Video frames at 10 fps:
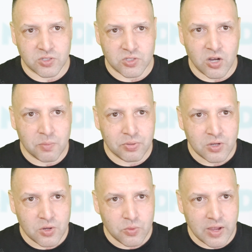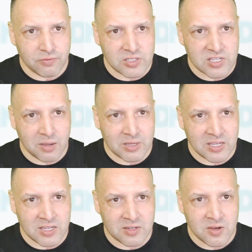top. We have this coming
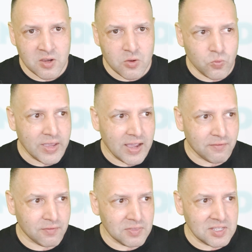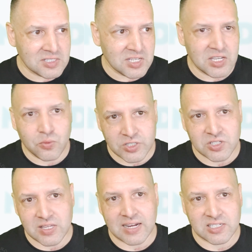in. We have this here, which
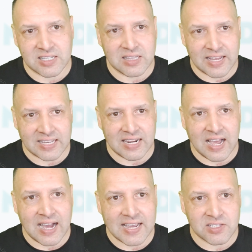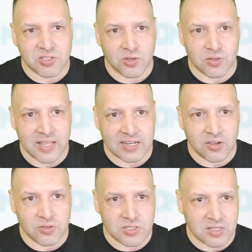is actually like an eye. So that
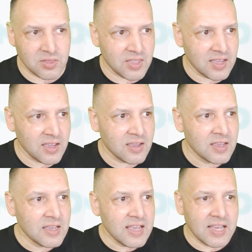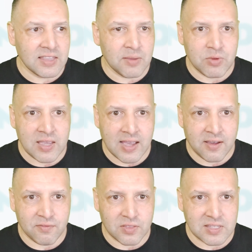goes in there. And then we
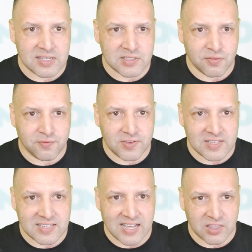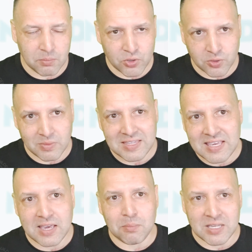have these feet down the bottom.
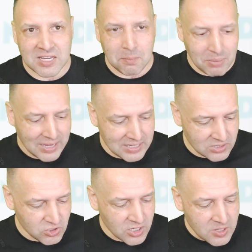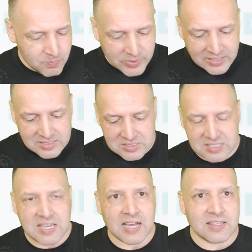Yeah, meaning a page. Now let's
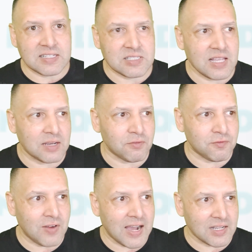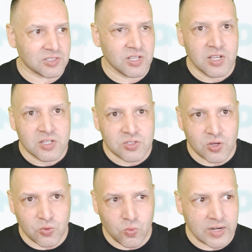see how that's done fast.
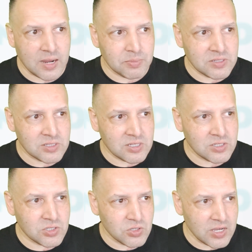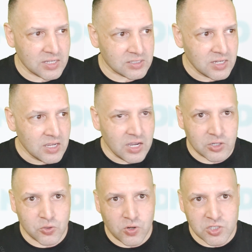So what happens is you get a
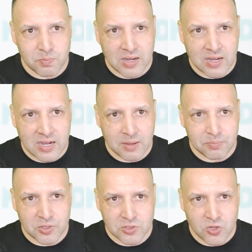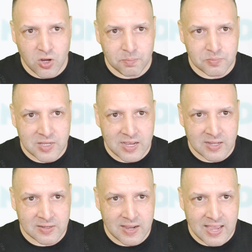crossbar up the top,
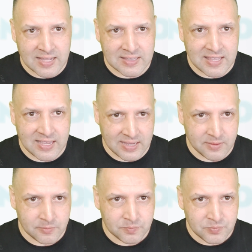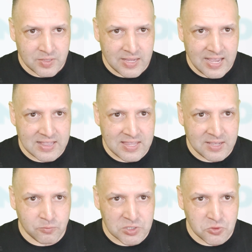down, and there. And
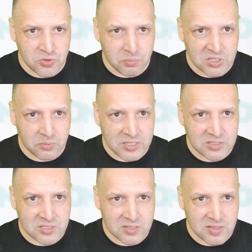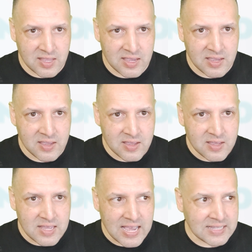then we do the middle bits there,
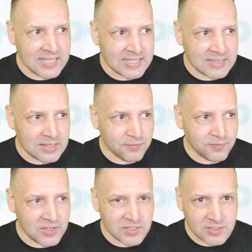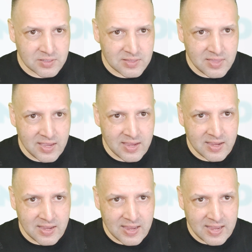and then the feet there
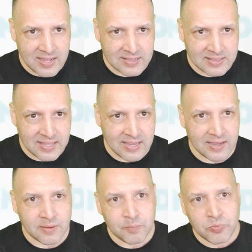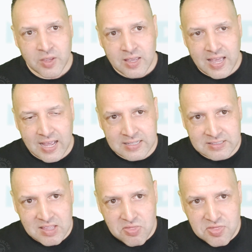and there. And
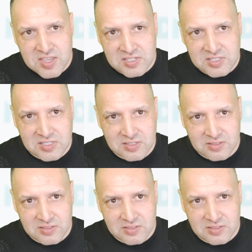this,